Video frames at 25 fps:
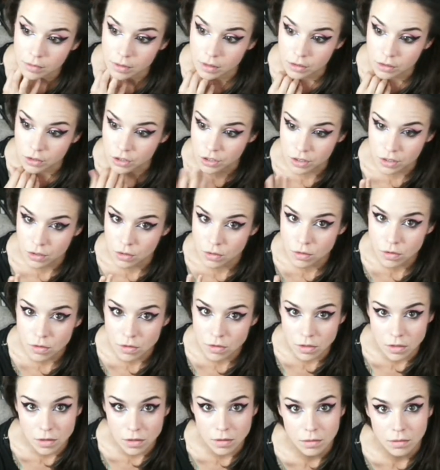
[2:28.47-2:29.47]
just
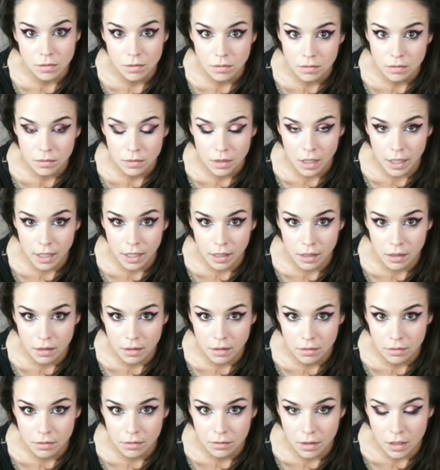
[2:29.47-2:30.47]
Google, like,
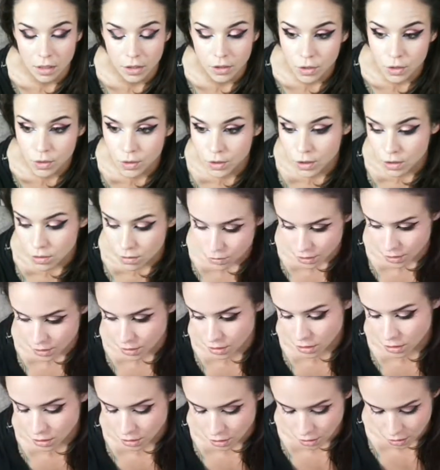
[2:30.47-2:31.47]
on YouTube, just
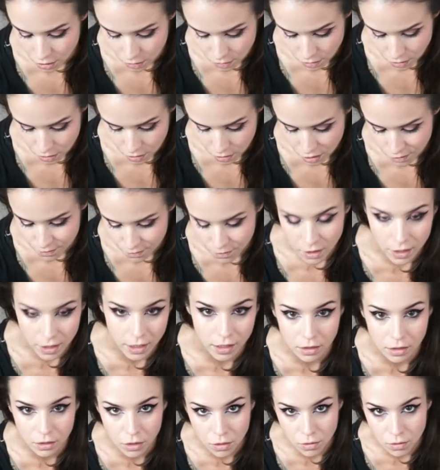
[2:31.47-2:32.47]
do a search for,
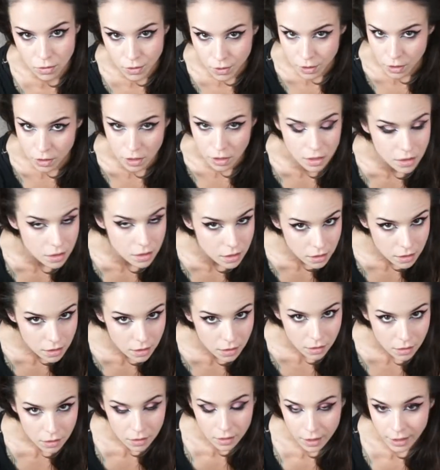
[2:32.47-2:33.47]
like, tulle skirt.
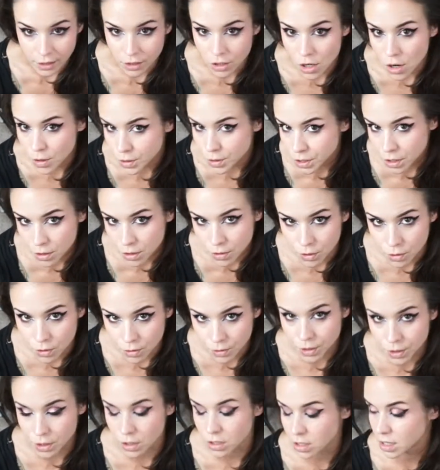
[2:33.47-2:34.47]
Like, no sew
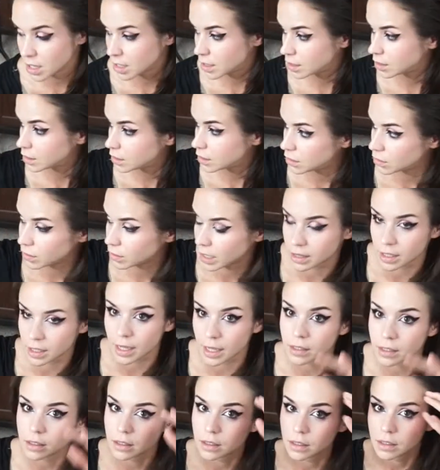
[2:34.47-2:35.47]
tulle skirt, and you'll get
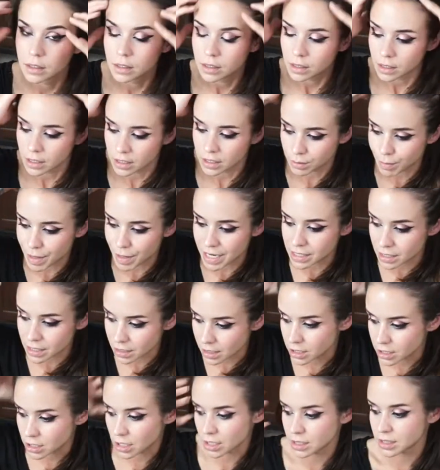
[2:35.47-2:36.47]
that. It's
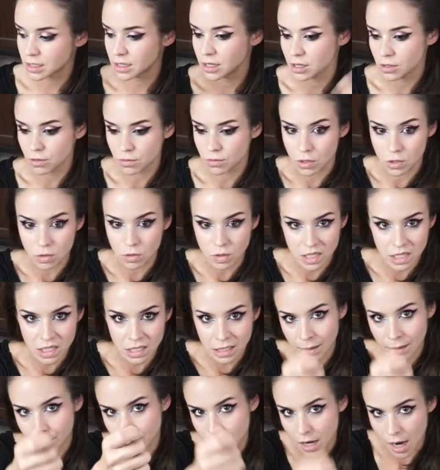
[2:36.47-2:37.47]
basically just you
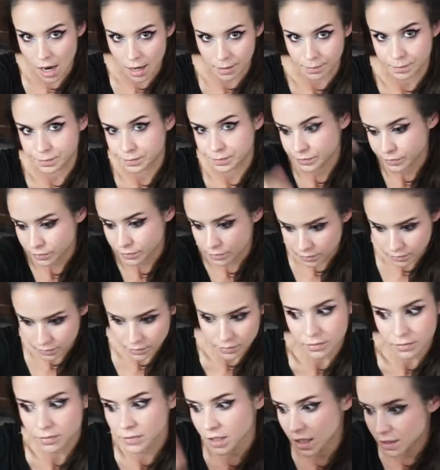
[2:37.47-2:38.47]
slip knot
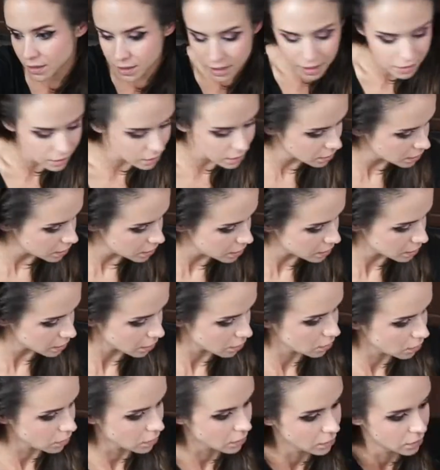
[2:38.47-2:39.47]
these
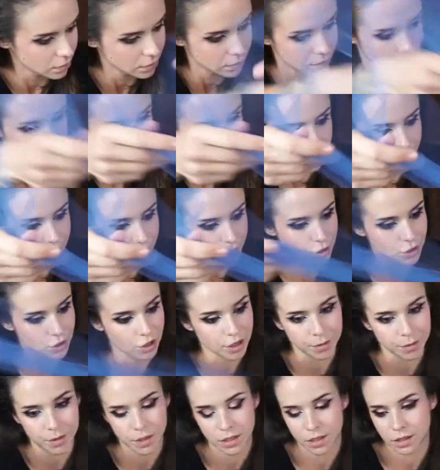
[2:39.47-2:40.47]
little, like,
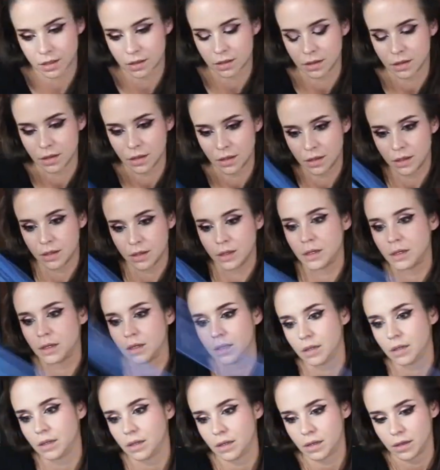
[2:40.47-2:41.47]
strips
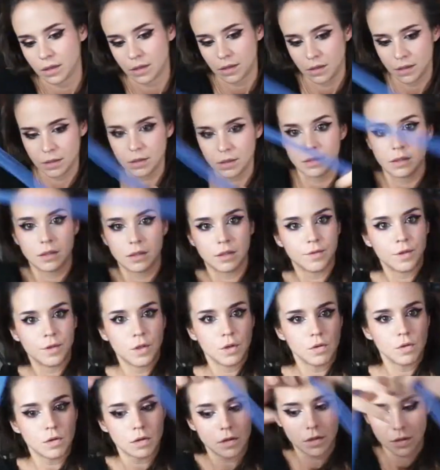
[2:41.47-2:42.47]
of
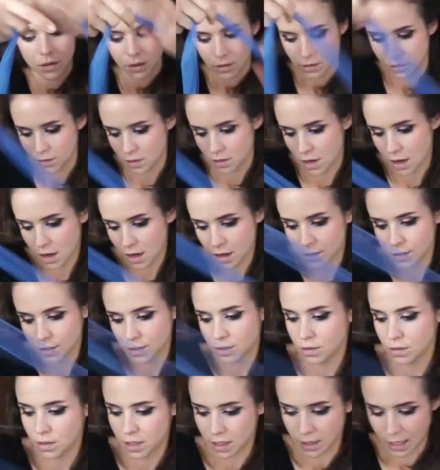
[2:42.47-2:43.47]
tulle
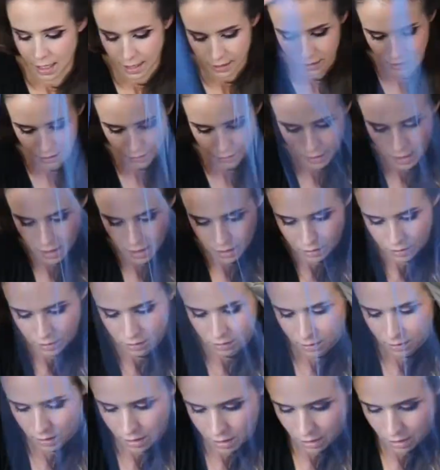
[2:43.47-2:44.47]
onto the elastic band. So